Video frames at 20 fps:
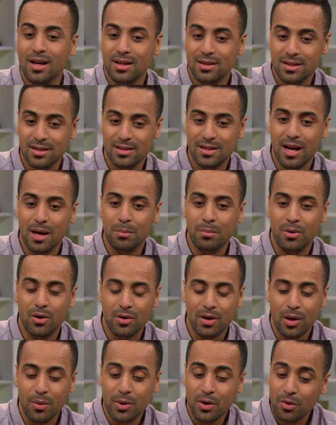since that
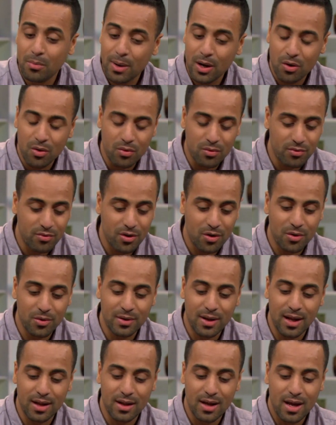broke, I went on my own
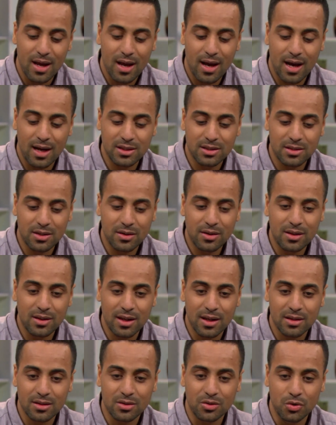road and I started
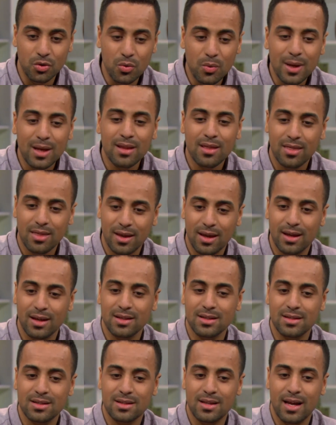eh, doing
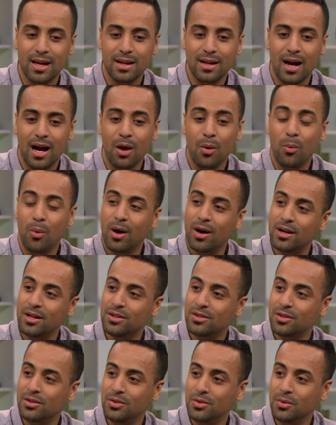things that I
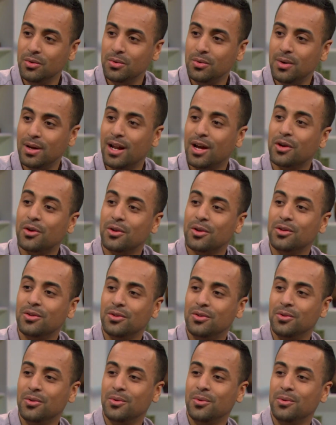wanted to do and I couldn't
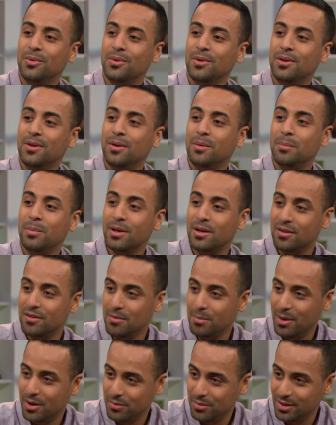do because
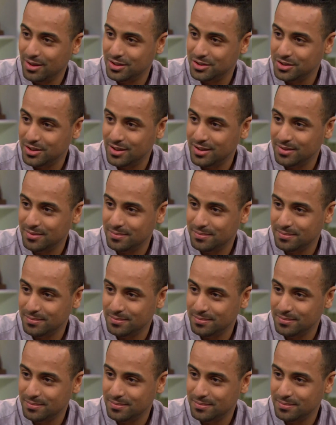of my religion.